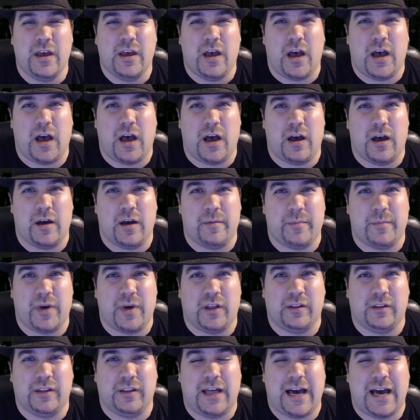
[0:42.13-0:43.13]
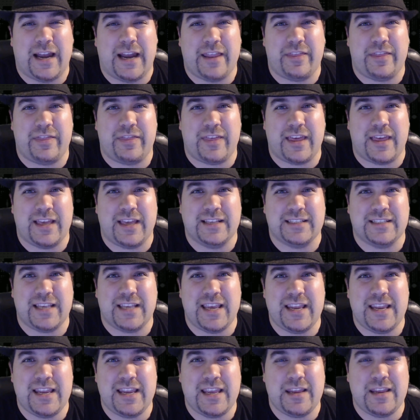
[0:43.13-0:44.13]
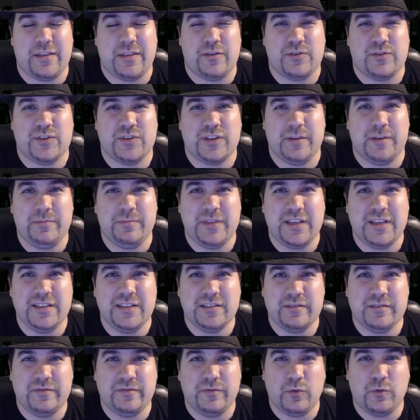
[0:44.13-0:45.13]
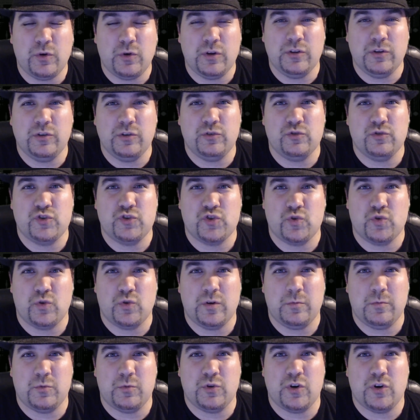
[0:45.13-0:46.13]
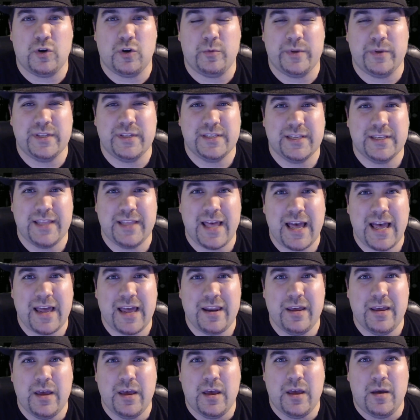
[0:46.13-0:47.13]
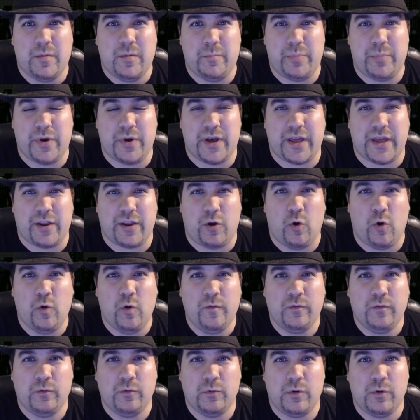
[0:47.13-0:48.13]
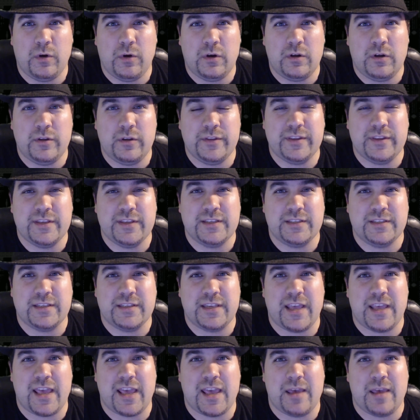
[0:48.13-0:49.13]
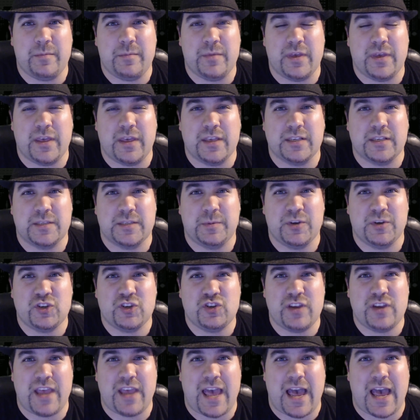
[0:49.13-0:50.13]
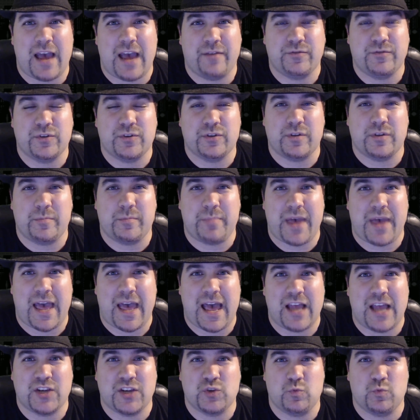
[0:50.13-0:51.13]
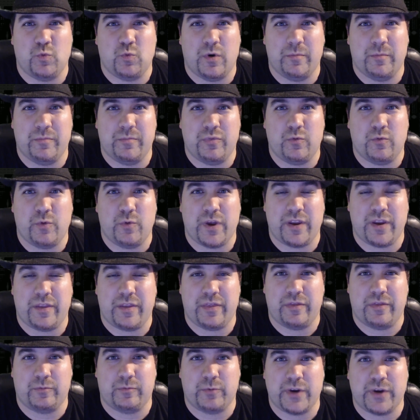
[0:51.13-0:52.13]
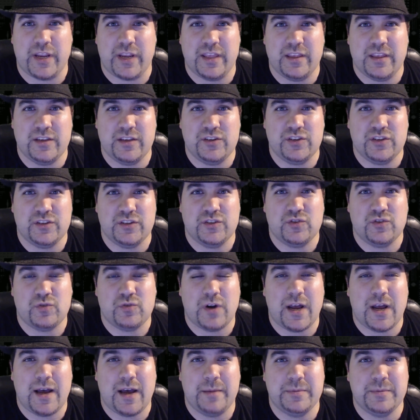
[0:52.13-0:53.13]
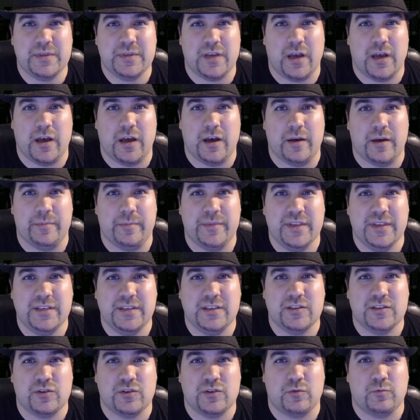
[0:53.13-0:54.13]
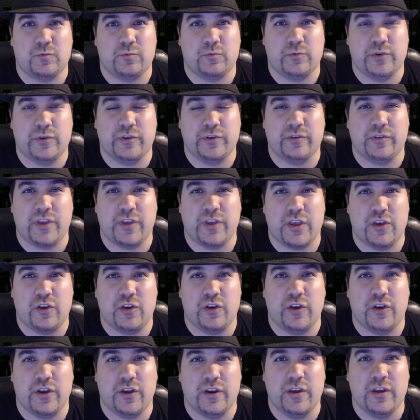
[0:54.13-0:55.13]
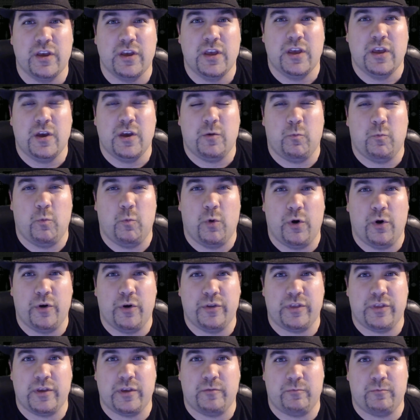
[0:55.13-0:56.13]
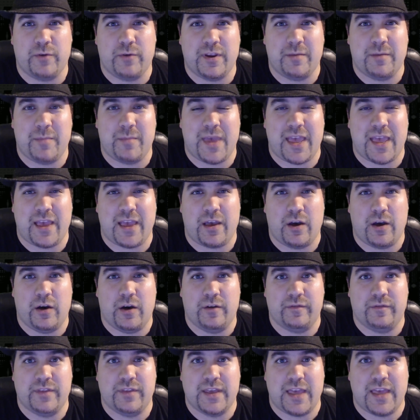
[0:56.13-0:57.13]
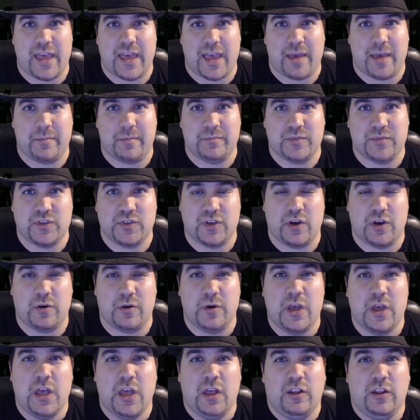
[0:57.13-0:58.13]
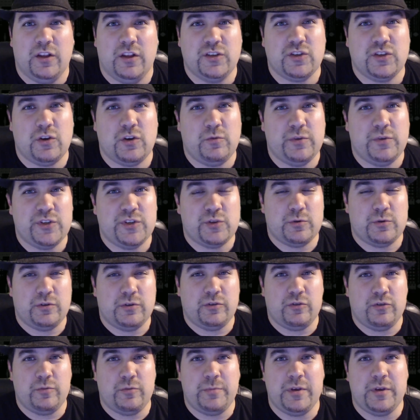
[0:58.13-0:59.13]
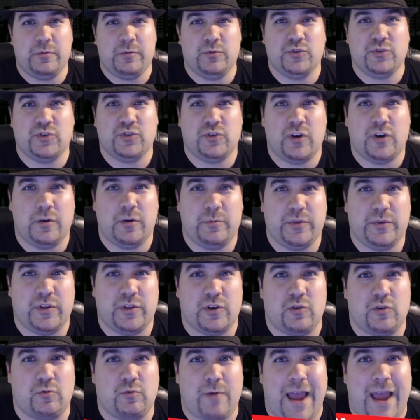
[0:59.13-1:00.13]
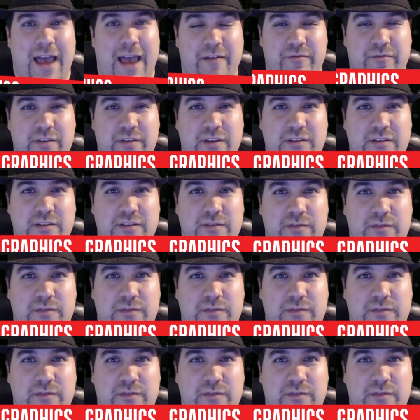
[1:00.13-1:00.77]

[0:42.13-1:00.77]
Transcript: a lot of things in it. There's some things that fall a little short. We'll go into that. But overall, this game, especially after the patch 1.3 that just dropped, this is a really good, worthy remake of the game. So let's go into it a little bit. We'll start with the graphics for